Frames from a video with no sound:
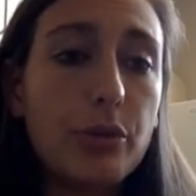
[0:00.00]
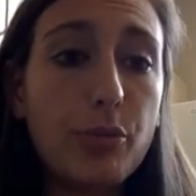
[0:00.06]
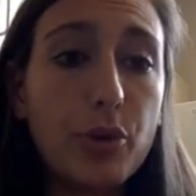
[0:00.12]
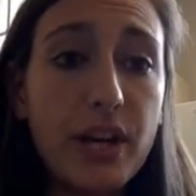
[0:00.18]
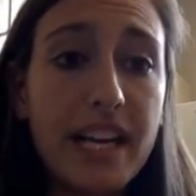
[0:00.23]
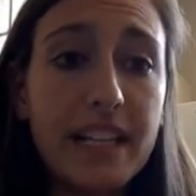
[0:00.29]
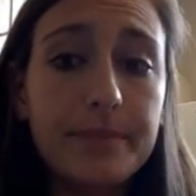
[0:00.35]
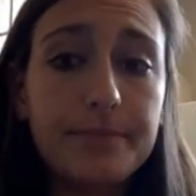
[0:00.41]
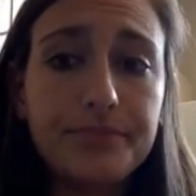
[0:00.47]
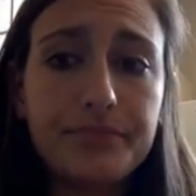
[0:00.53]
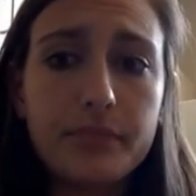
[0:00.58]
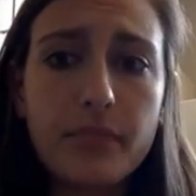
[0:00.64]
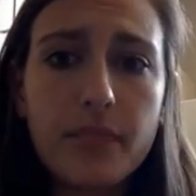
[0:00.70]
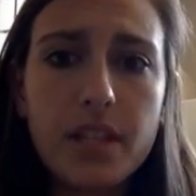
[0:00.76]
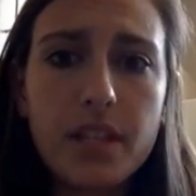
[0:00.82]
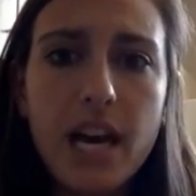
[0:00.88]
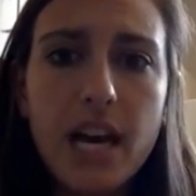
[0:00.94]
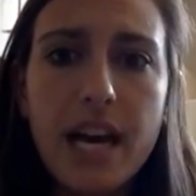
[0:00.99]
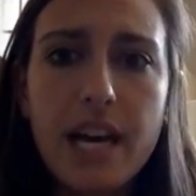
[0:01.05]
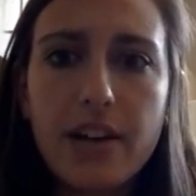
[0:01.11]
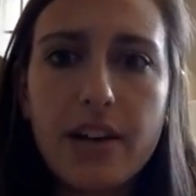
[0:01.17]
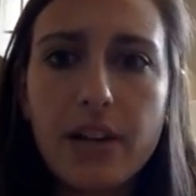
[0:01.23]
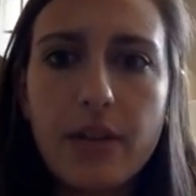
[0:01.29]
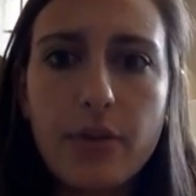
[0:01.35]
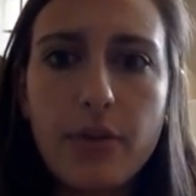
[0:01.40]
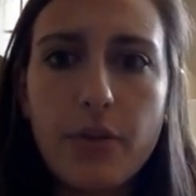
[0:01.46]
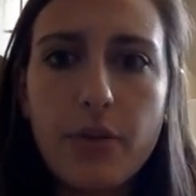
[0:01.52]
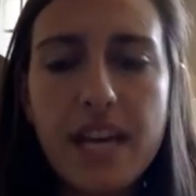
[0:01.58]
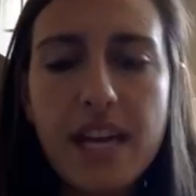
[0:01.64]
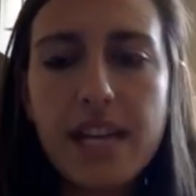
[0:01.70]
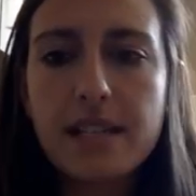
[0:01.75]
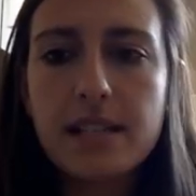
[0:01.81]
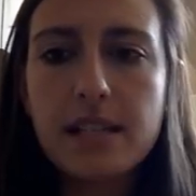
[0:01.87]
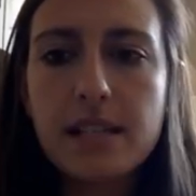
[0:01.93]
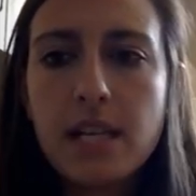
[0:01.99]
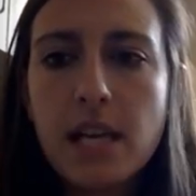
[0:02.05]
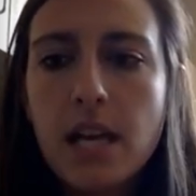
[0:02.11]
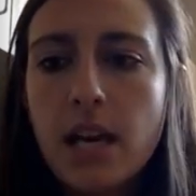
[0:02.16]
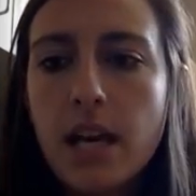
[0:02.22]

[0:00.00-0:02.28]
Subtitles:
brain, the higher level things.